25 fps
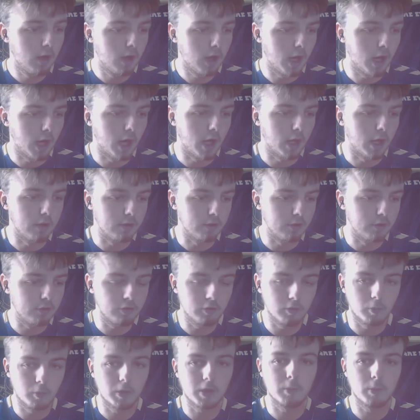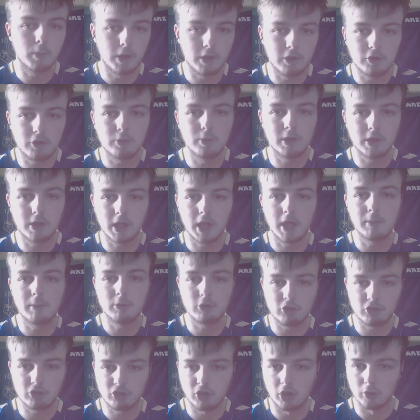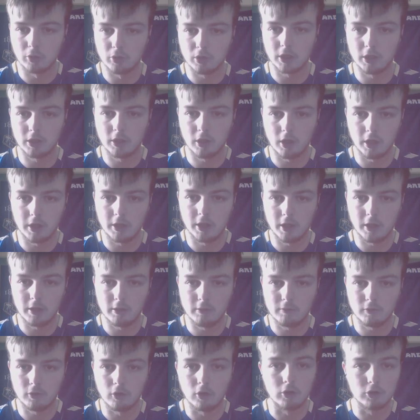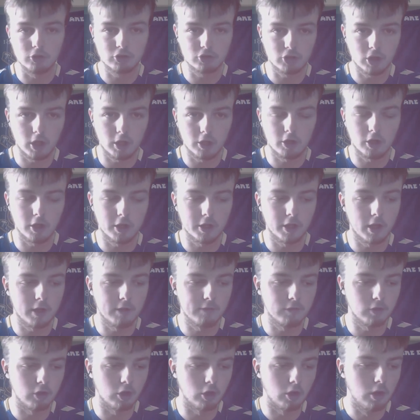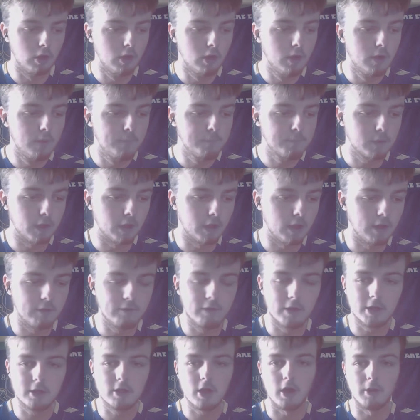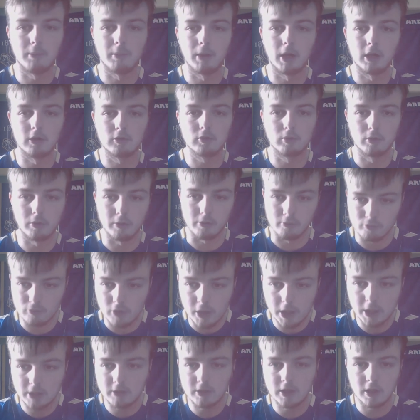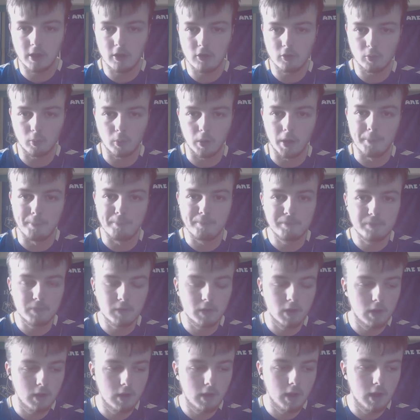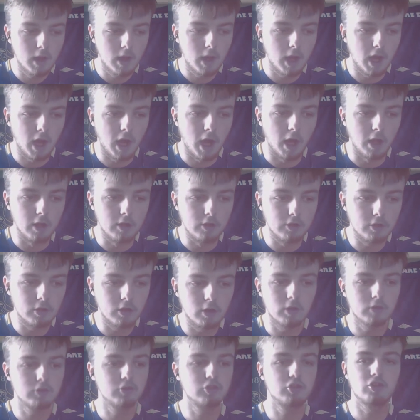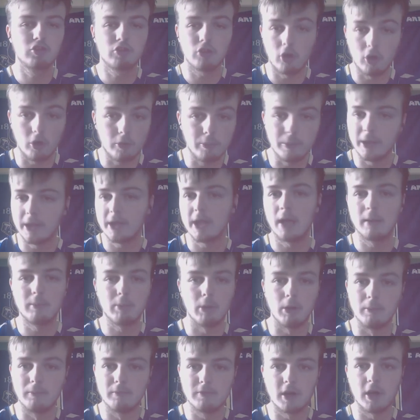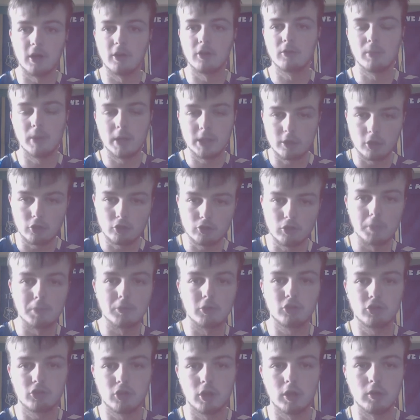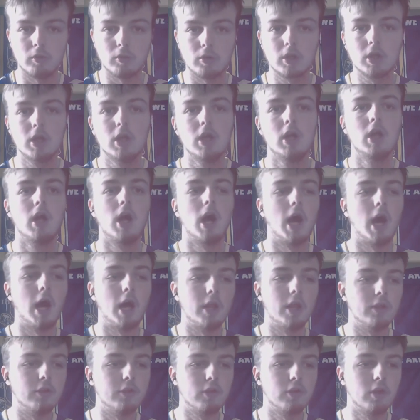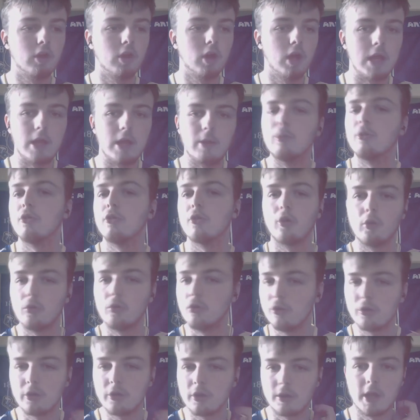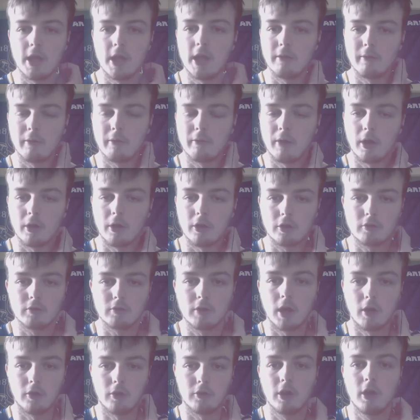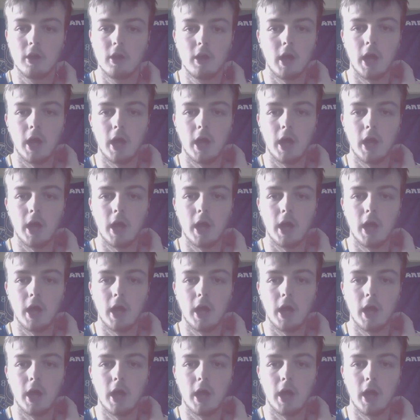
And we went to a game at Stoke in 1984, started 1984, in an FA Cup match where we really needed to win. And so many Everton fans made a trip to Stoke, and it was all you could hear around the ground.